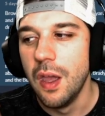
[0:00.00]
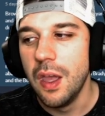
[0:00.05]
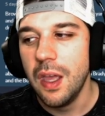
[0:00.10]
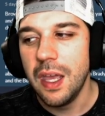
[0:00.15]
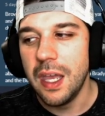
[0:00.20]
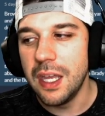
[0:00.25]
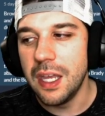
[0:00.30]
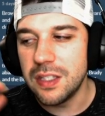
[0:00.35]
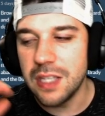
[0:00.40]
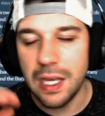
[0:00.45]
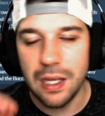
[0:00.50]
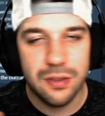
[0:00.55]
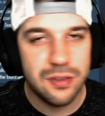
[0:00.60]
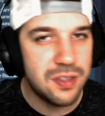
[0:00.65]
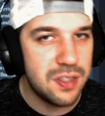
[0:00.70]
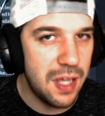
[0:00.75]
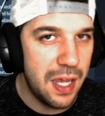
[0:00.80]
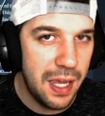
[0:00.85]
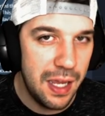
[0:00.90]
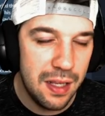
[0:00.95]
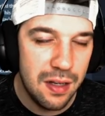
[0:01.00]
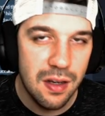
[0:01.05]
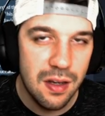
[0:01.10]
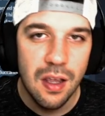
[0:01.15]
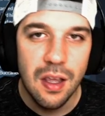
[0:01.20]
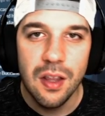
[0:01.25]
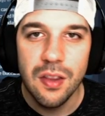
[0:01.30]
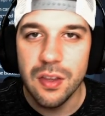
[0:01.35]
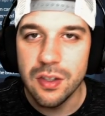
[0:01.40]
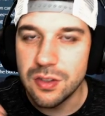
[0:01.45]
He's outside
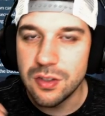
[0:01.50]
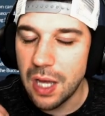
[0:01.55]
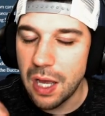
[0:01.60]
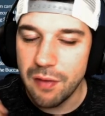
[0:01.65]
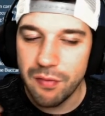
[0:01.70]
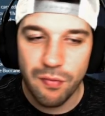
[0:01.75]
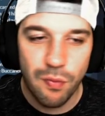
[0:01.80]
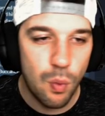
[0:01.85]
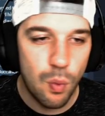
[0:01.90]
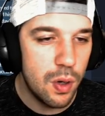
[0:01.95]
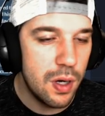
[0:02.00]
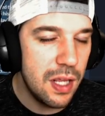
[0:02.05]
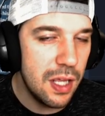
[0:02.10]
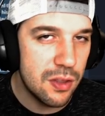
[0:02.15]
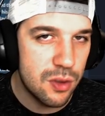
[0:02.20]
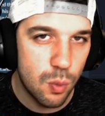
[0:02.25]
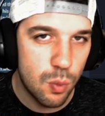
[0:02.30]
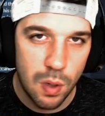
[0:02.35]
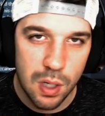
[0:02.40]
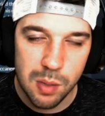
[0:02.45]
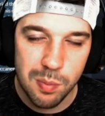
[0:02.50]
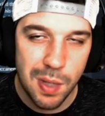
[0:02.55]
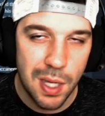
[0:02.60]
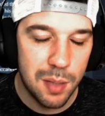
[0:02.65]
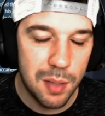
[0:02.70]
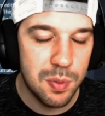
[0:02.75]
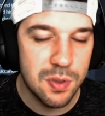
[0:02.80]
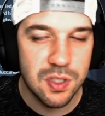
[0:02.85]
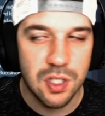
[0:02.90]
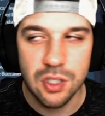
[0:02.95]
the top 40 at the running back
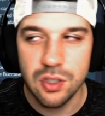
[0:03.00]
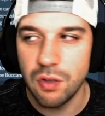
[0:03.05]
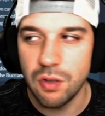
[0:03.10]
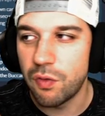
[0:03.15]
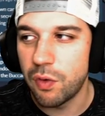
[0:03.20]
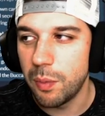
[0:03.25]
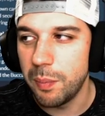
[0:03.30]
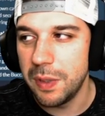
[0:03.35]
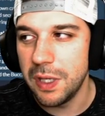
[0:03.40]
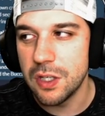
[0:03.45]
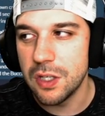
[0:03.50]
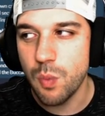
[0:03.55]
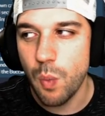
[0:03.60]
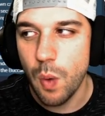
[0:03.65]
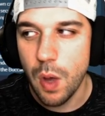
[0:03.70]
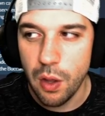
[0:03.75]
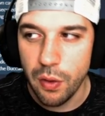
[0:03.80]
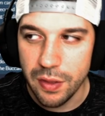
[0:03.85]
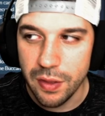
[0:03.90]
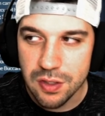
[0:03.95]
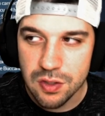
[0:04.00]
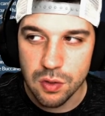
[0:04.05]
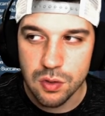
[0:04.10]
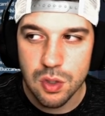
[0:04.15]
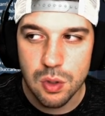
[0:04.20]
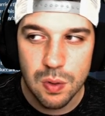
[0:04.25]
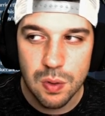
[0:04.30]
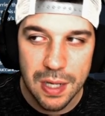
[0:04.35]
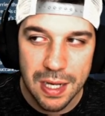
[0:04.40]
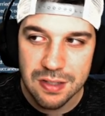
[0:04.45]
position for me as well. These are two
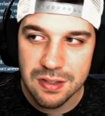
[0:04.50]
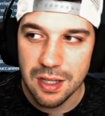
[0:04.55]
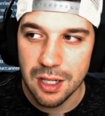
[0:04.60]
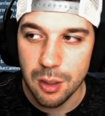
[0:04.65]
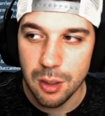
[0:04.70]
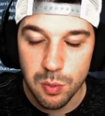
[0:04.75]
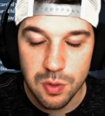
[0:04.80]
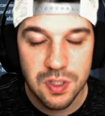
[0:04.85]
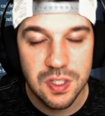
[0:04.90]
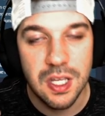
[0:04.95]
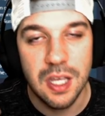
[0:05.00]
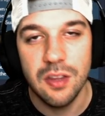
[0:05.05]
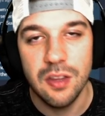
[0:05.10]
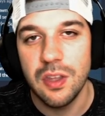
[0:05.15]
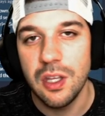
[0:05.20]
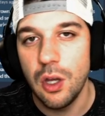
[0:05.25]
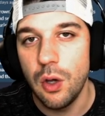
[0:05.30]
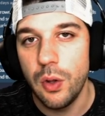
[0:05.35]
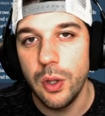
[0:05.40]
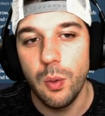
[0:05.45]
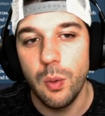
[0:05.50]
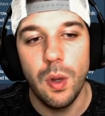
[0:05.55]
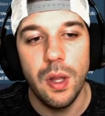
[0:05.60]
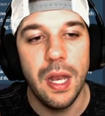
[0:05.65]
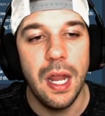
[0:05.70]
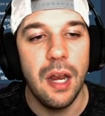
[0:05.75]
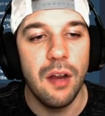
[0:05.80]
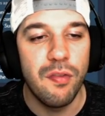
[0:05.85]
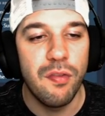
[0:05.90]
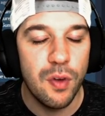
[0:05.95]
guys that I would sit. The only one that
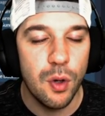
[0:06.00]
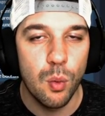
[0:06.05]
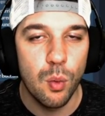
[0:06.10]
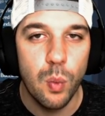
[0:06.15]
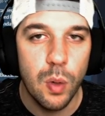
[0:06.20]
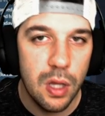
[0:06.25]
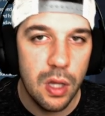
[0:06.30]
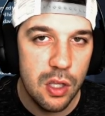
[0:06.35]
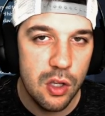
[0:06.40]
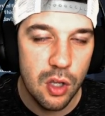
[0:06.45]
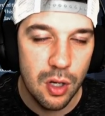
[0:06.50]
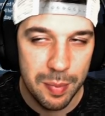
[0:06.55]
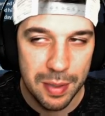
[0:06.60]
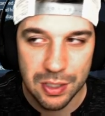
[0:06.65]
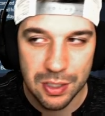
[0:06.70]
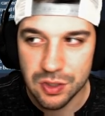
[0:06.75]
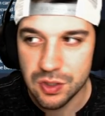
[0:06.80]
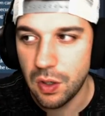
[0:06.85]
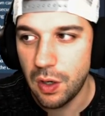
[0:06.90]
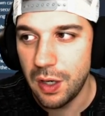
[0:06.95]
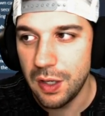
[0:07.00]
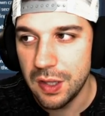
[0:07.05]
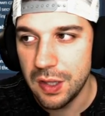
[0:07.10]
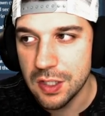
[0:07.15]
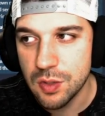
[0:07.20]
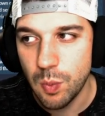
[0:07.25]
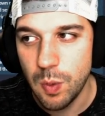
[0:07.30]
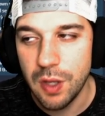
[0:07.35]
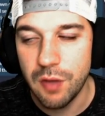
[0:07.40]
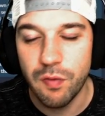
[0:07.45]
I feel really good about starting this
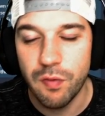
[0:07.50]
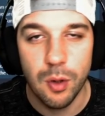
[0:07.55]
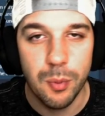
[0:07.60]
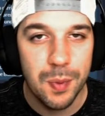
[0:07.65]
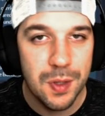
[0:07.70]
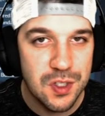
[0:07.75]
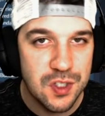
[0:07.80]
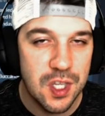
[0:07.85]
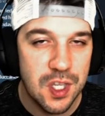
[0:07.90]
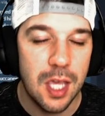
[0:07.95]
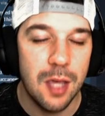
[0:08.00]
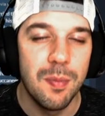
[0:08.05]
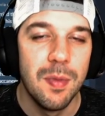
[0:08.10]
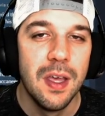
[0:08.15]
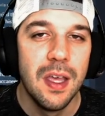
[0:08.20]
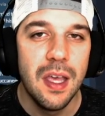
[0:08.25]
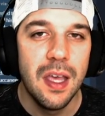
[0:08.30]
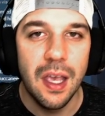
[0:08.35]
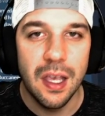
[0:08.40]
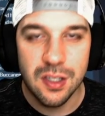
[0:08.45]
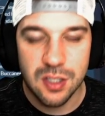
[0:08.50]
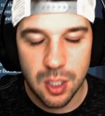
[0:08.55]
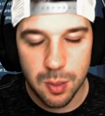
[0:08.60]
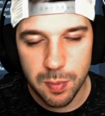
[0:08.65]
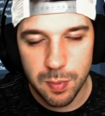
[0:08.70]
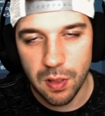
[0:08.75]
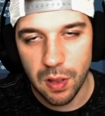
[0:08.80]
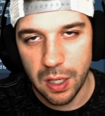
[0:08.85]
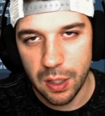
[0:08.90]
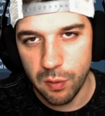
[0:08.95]
week from this game is going to be
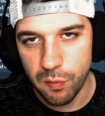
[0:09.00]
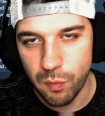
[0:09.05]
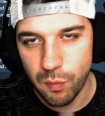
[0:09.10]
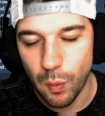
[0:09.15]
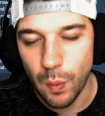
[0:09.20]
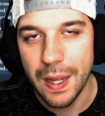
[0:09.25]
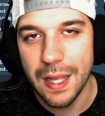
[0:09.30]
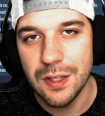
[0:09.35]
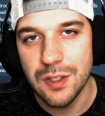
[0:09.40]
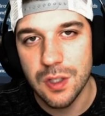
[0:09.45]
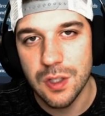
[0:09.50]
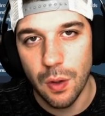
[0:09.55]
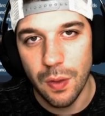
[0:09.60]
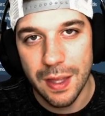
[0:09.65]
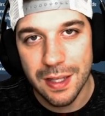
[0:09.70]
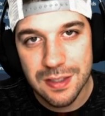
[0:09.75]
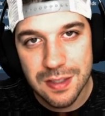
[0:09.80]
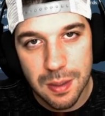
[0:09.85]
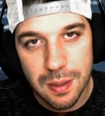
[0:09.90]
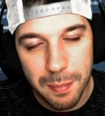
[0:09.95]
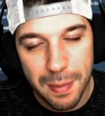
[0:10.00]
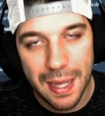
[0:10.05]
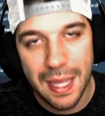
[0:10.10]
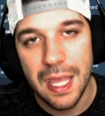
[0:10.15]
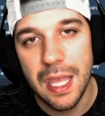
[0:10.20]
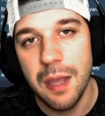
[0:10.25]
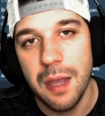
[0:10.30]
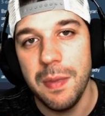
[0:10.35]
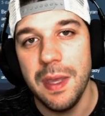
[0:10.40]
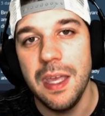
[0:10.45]
Leonard Fournette. So that's the
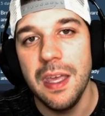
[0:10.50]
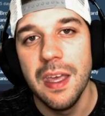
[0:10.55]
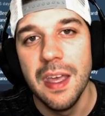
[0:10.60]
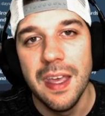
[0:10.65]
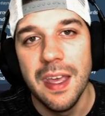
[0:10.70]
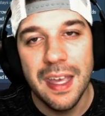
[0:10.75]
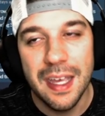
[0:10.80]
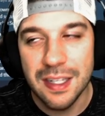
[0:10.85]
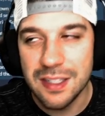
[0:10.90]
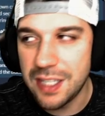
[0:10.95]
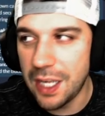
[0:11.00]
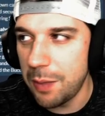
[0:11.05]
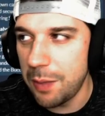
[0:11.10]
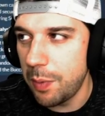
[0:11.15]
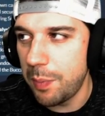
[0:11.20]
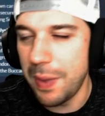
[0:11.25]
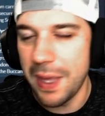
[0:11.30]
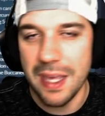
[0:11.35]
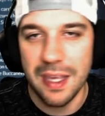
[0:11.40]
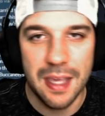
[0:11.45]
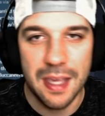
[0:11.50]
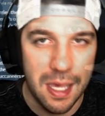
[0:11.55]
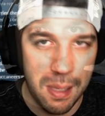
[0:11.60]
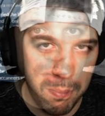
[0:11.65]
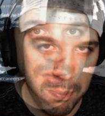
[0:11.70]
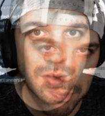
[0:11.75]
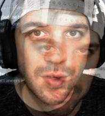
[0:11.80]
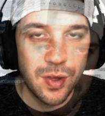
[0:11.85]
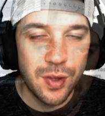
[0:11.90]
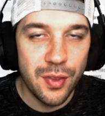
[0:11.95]
Miami and Tampa Bay game.
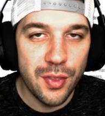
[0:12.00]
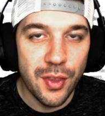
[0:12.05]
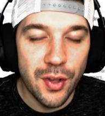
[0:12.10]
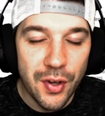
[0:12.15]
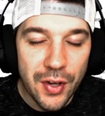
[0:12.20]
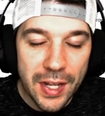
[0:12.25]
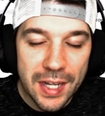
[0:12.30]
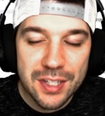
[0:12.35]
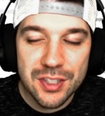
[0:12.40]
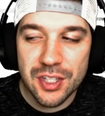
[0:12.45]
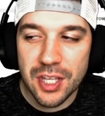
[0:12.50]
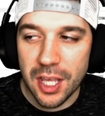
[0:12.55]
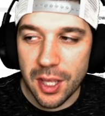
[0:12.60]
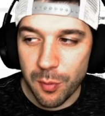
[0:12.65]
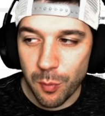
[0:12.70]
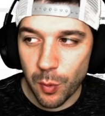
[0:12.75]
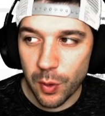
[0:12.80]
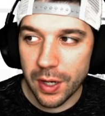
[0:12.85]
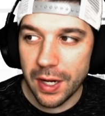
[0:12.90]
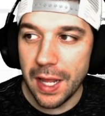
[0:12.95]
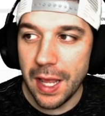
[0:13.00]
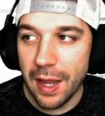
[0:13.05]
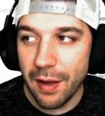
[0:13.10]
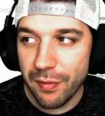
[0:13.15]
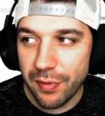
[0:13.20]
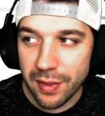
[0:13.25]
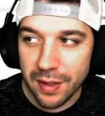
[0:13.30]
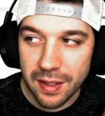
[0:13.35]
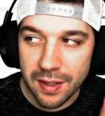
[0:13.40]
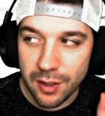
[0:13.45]
The next game, we're going to have
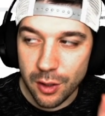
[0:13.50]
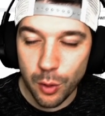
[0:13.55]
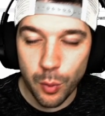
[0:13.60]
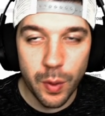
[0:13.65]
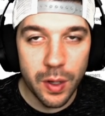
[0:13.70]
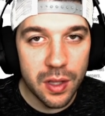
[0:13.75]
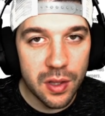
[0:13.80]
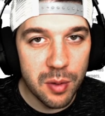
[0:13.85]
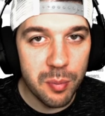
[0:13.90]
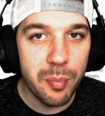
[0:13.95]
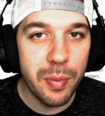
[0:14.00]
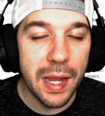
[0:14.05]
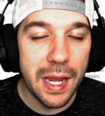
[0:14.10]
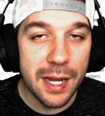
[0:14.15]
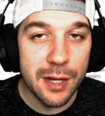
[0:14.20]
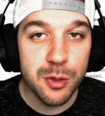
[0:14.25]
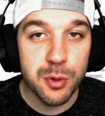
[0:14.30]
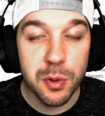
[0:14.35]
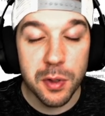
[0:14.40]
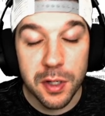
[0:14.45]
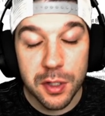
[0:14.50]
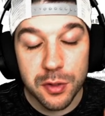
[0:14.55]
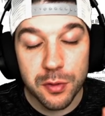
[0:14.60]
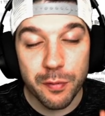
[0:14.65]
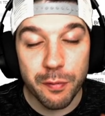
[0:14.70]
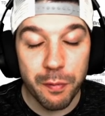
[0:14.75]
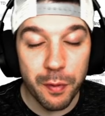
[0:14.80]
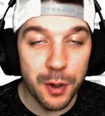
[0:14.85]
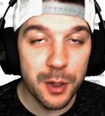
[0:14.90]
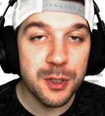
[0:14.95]
the New England Patriots
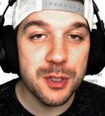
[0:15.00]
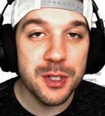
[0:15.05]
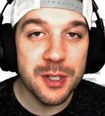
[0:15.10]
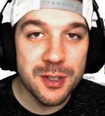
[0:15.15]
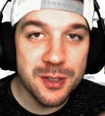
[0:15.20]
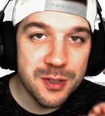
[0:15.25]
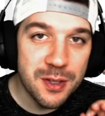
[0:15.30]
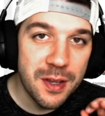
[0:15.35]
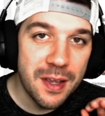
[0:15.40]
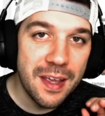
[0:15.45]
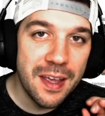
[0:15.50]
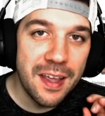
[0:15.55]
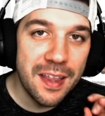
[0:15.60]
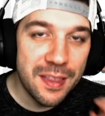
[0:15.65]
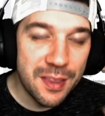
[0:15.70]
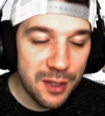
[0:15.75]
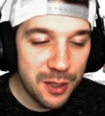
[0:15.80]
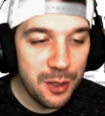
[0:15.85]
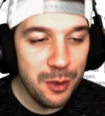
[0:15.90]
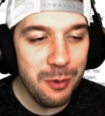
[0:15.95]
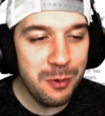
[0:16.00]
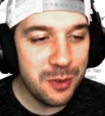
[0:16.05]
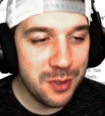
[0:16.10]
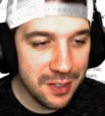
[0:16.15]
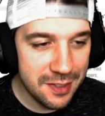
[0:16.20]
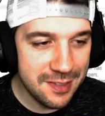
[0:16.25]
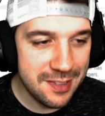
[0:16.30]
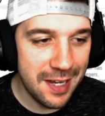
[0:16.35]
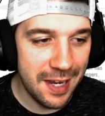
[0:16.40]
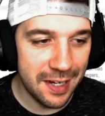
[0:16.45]
versus the Houston
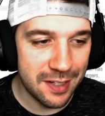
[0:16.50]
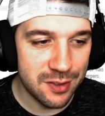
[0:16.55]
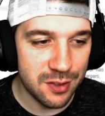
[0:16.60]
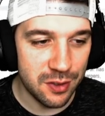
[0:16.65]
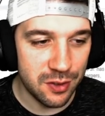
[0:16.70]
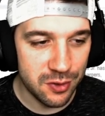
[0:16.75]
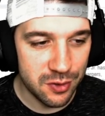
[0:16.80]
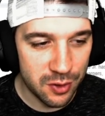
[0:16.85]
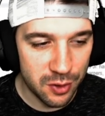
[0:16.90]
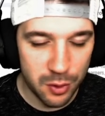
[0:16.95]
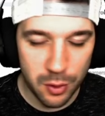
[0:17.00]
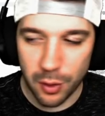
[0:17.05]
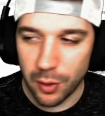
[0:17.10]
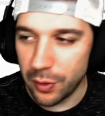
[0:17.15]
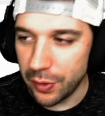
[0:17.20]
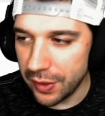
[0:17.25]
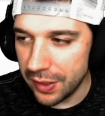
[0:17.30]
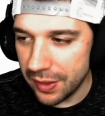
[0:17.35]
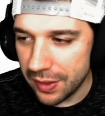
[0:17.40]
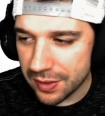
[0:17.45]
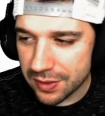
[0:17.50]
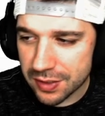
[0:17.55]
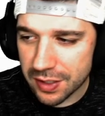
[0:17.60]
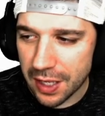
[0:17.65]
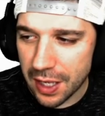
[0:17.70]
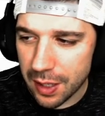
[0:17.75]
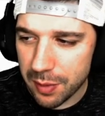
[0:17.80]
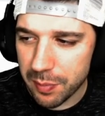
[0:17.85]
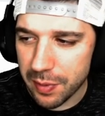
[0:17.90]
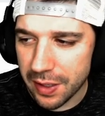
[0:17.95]
Texans. And currently, this
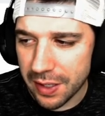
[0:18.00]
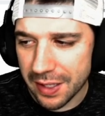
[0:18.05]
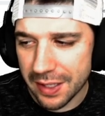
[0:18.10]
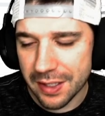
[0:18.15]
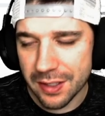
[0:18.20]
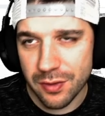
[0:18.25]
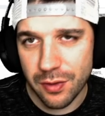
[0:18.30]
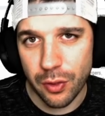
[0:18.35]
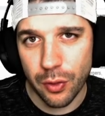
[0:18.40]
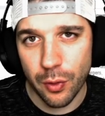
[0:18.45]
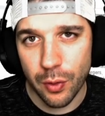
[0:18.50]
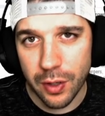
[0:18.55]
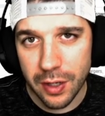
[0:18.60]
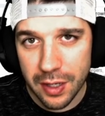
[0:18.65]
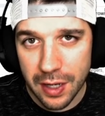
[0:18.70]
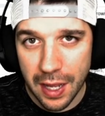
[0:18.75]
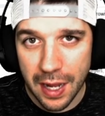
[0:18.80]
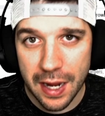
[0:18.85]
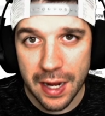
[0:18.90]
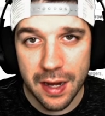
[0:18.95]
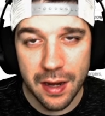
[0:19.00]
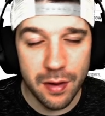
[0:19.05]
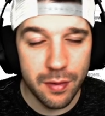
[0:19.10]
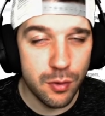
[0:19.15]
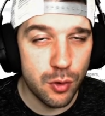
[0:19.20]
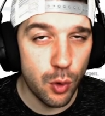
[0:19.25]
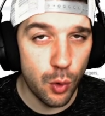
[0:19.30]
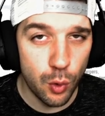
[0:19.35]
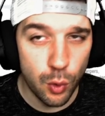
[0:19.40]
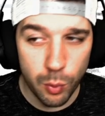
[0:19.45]
game is 39
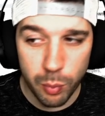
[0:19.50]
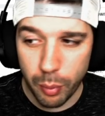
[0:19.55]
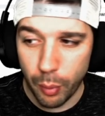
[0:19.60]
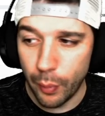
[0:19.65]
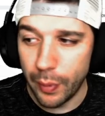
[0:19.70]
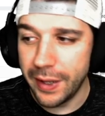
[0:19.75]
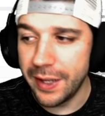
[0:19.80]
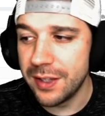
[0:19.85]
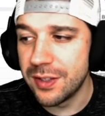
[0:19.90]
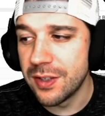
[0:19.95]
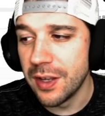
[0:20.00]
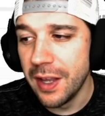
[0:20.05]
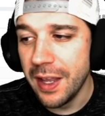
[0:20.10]
total points.